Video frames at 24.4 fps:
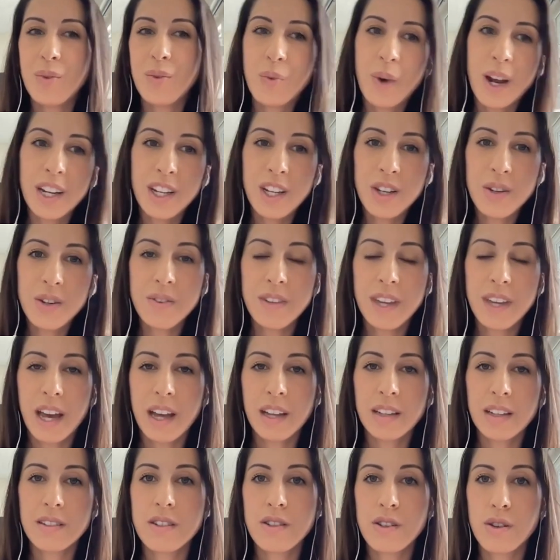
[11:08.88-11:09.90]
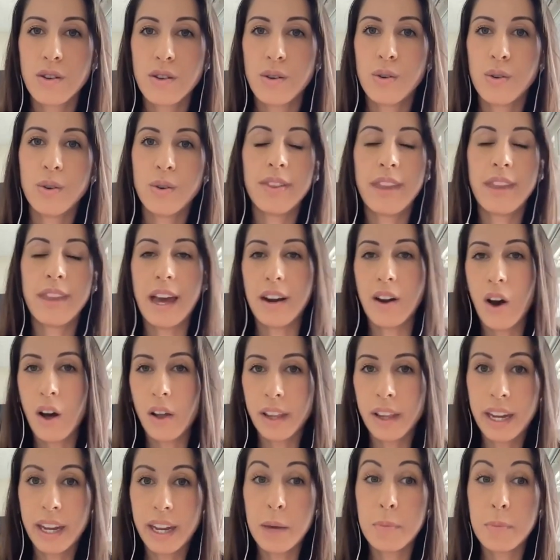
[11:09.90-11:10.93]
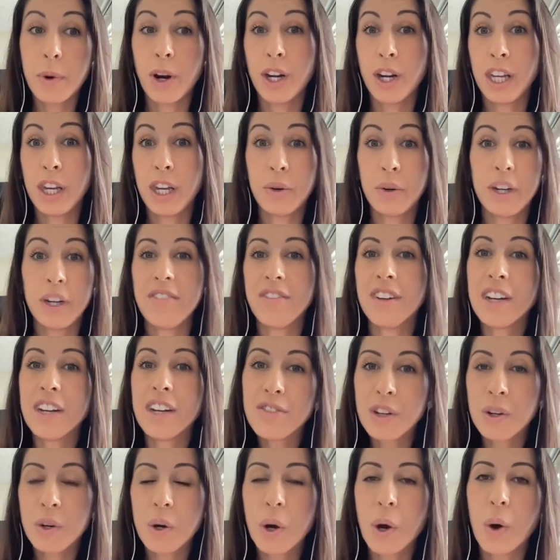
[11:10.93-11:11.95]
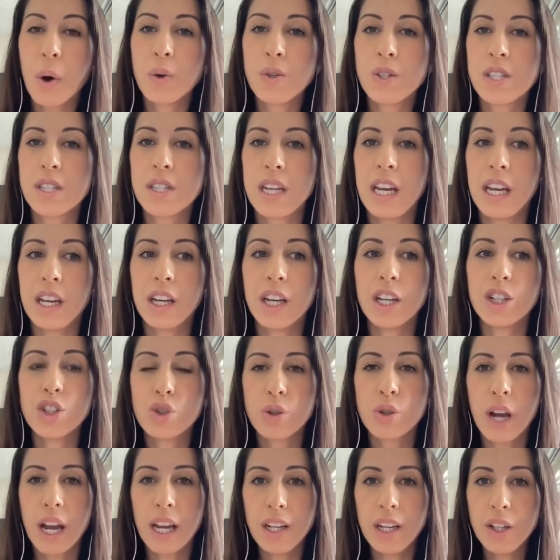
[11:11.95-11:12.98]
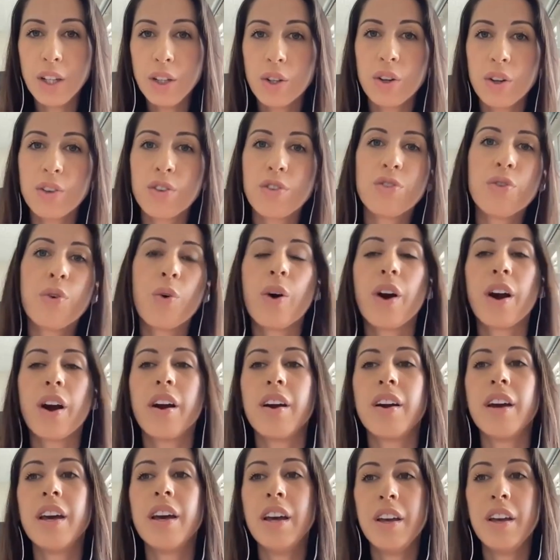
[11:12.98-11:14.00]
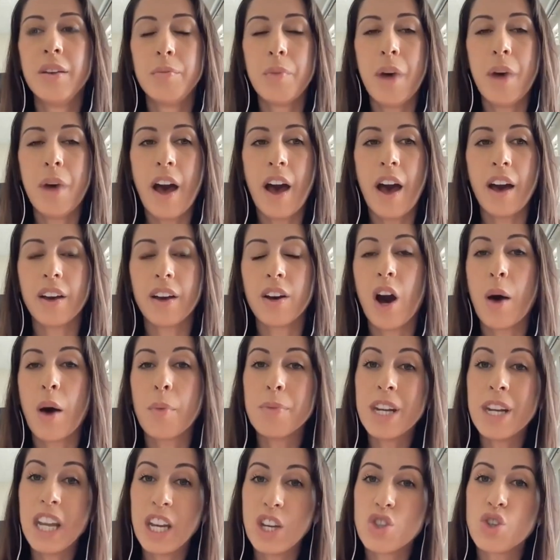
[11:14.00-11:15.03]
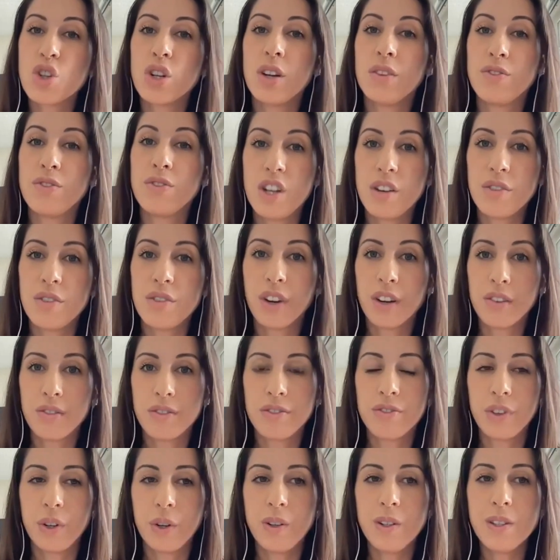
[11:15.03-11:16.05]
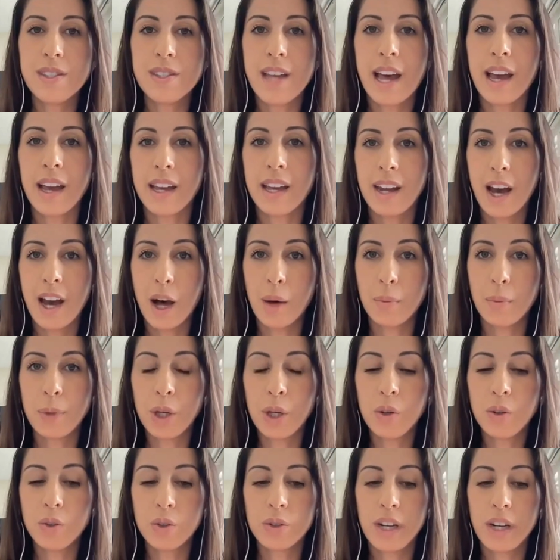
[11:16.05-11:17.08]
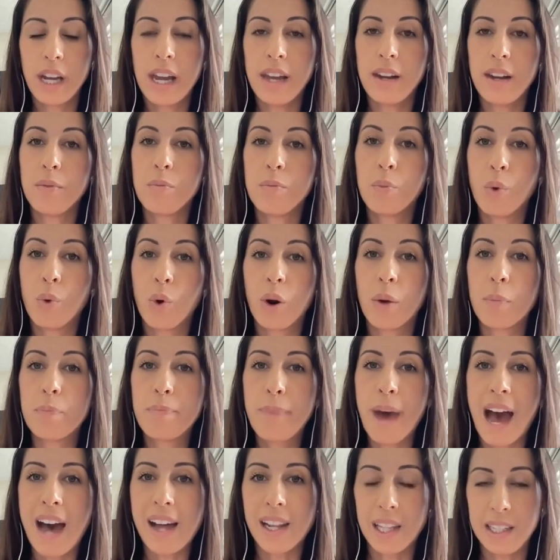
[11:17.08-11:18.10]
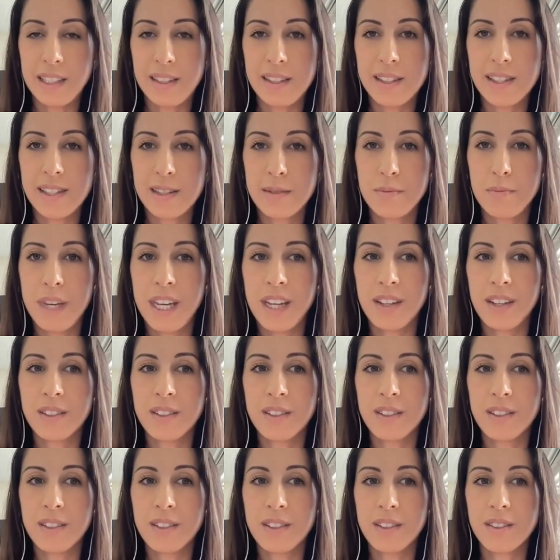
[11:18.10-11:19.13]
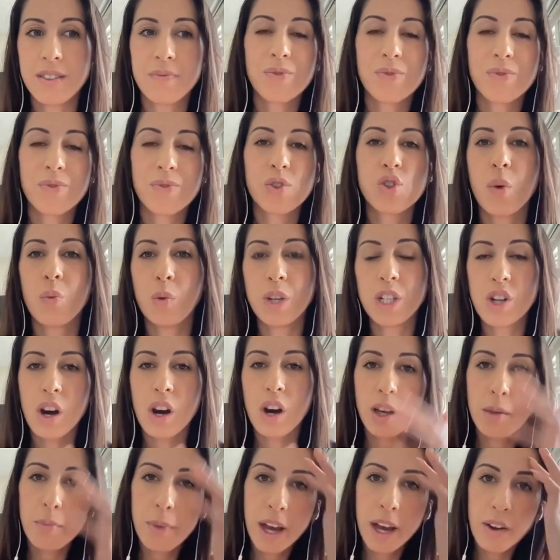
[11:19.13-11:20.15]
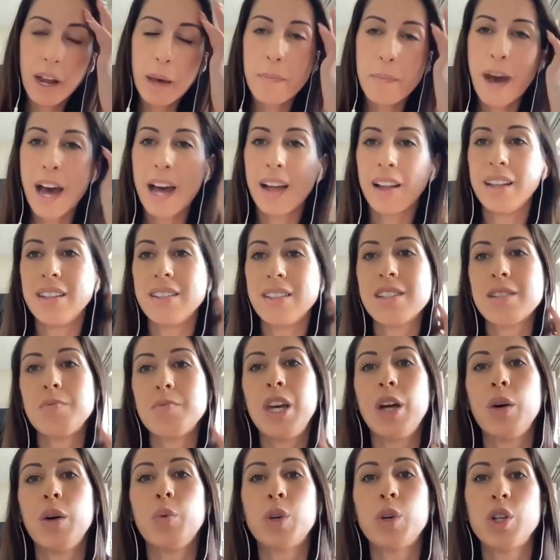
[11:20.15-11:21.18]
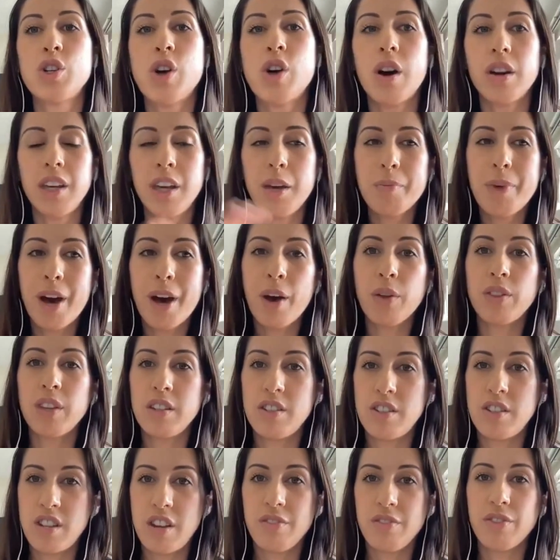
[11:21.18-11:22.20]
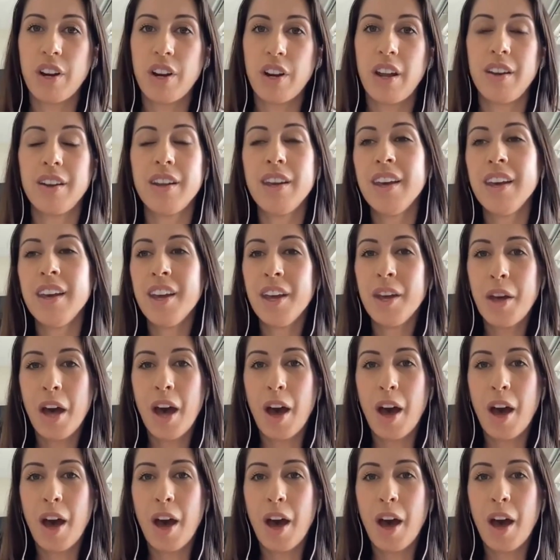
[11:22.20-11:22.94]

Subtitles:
And when you get to that holiday party, or even if you're hosting, try to look for a combination of different foods that can help you create more balanced meal. So when we talk about a balanced meal, we're talking about the different,